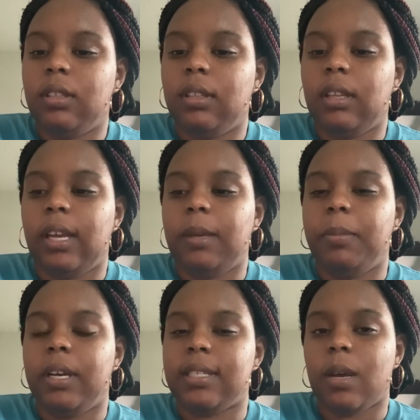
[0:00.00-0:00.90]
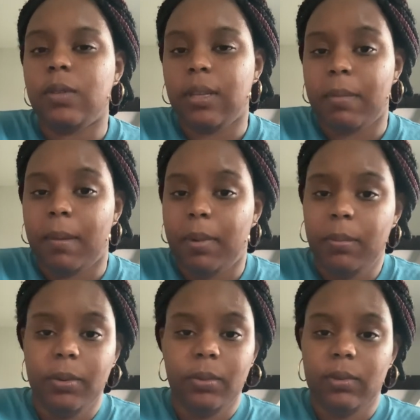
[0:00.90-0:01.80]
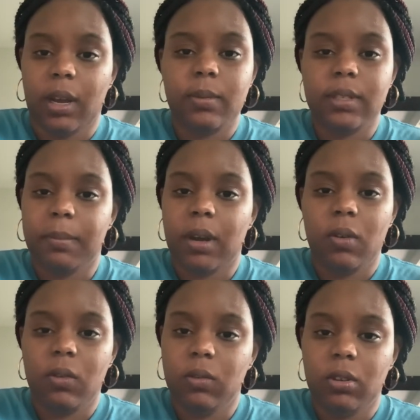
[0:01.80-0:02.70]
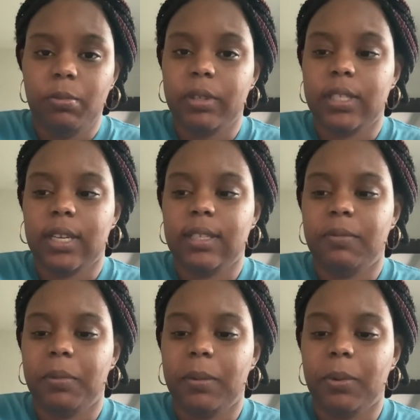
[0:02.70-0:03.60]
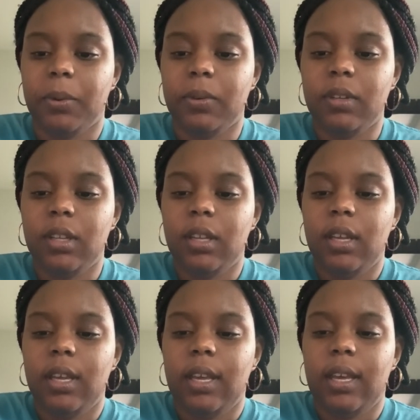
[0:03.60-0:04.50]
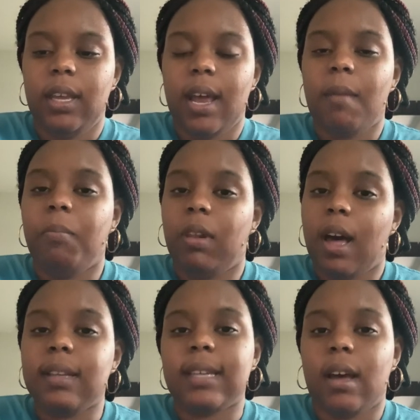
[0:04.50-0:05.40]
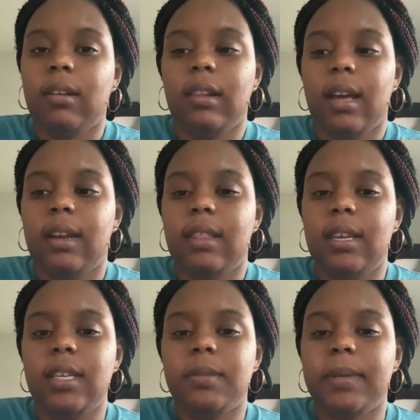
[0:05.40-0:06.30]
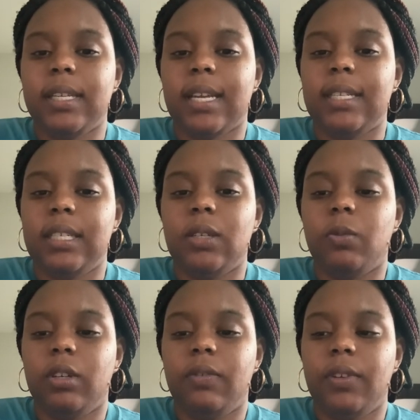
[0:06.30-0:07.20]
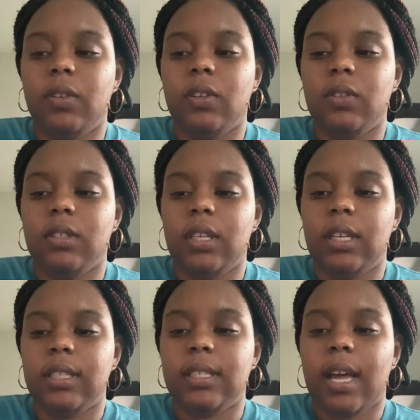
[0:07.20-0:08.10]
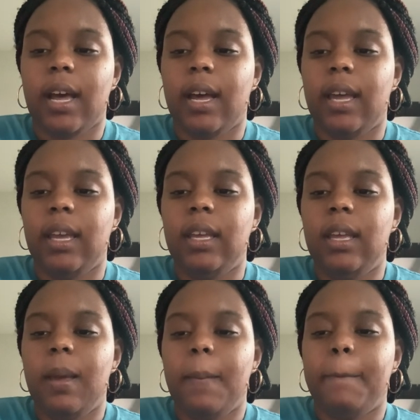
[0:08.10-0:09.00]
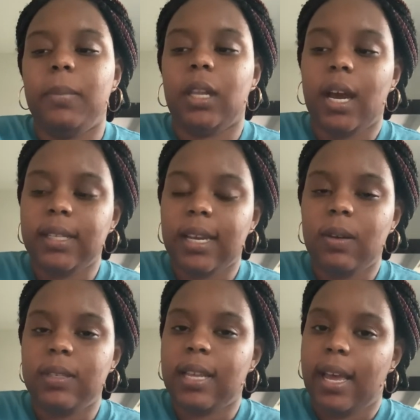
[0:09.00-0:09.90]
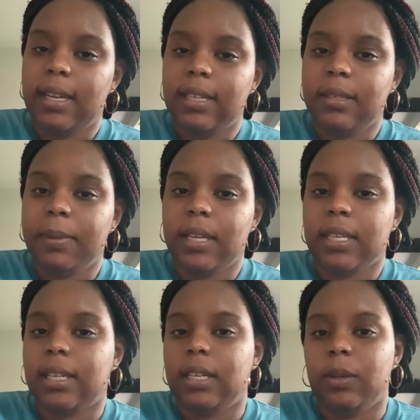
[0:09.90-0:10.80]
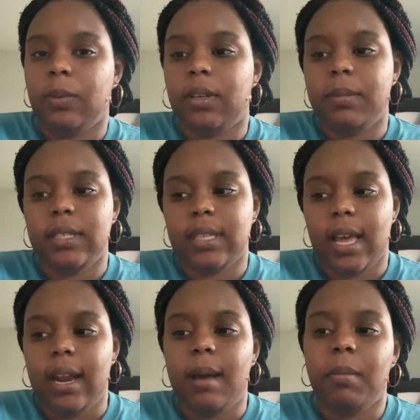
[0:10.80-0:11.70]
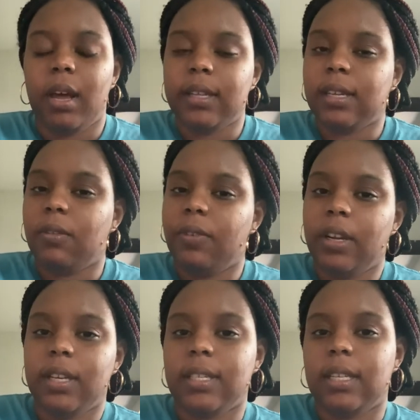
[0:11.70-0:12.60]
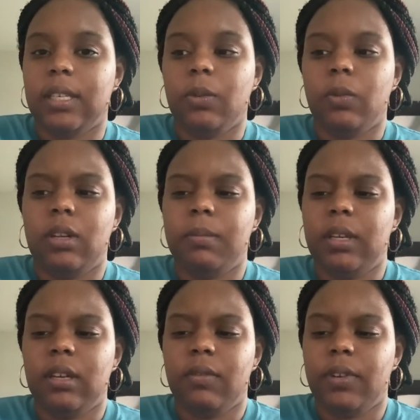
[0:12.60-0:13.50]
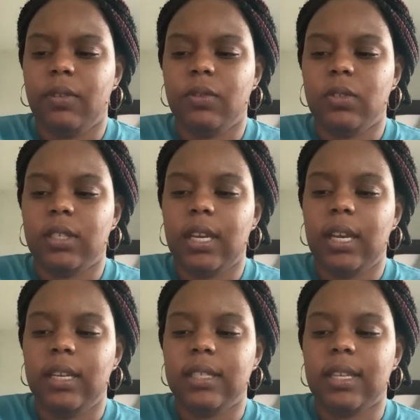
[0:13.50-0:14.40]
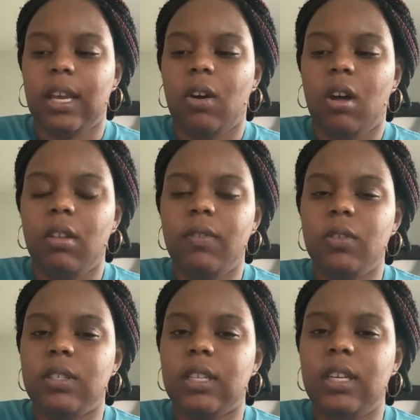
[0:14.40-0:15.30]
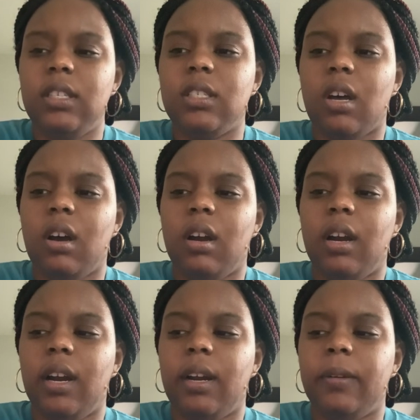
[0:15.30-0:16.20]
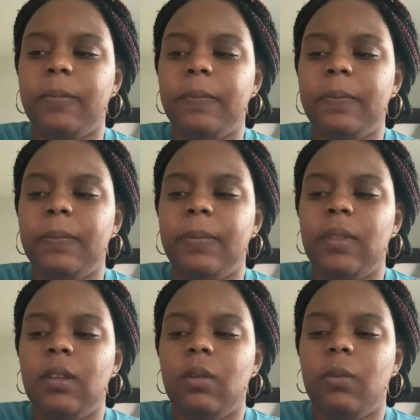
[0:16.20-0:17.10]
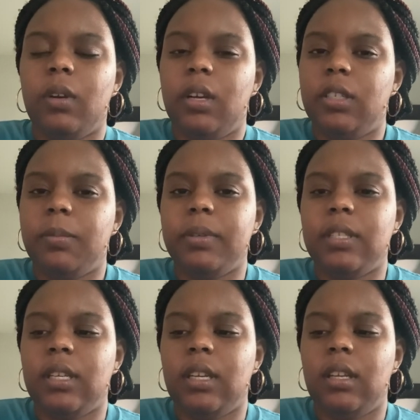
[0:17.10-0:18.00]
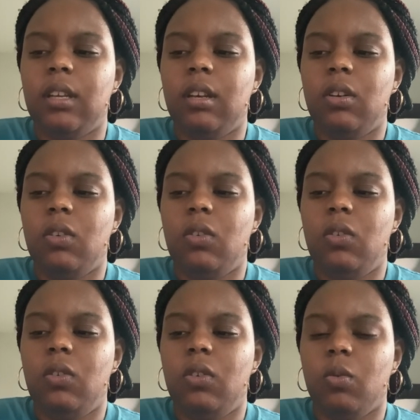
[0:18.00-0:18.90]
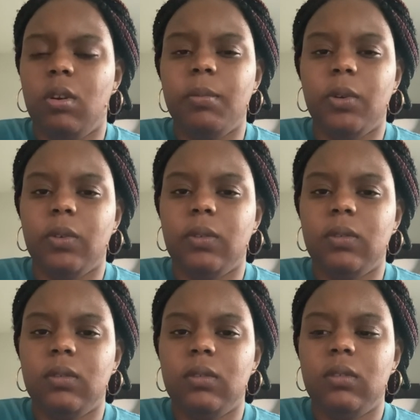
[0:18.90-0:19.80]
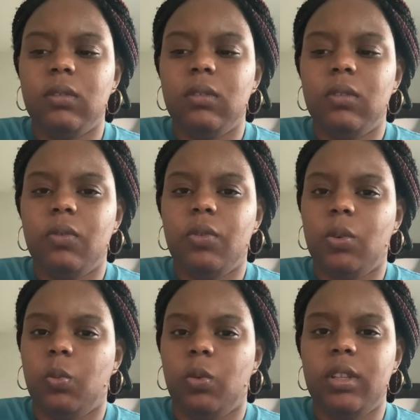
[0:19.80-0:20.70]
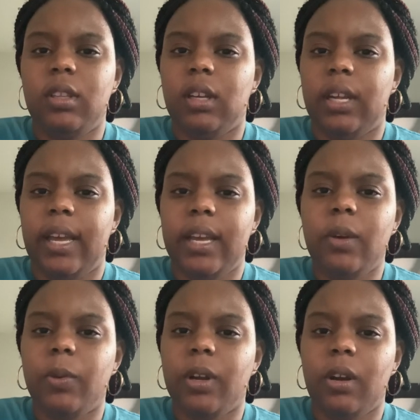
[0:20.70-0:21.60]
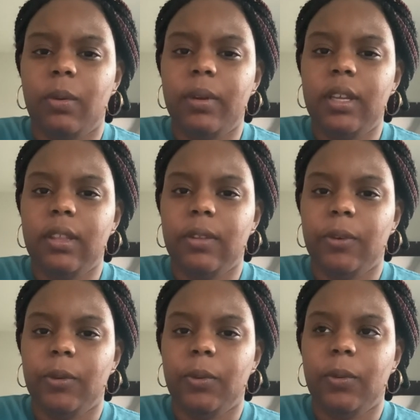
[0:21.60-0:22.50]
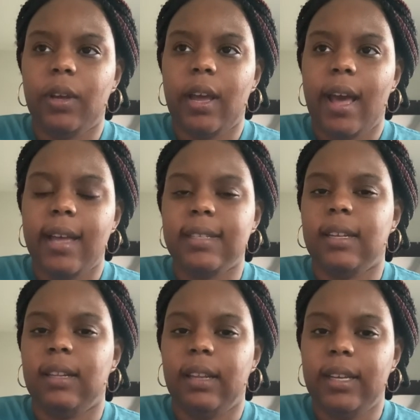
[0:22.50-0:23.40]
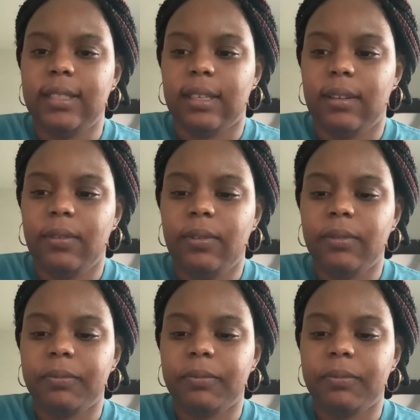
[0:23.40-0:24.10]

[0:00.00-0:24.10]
Like, because I was in my bubble. I was in my own little protective bubble. And I blocked out a lot of things because I didn't want to feel those things. I blocked out sadness because I didn't want to be sad. I blocked out fear because I didn't want to be in a fearful state. And it's like all of those things are 100% normal for what the heck we're going through as a collective.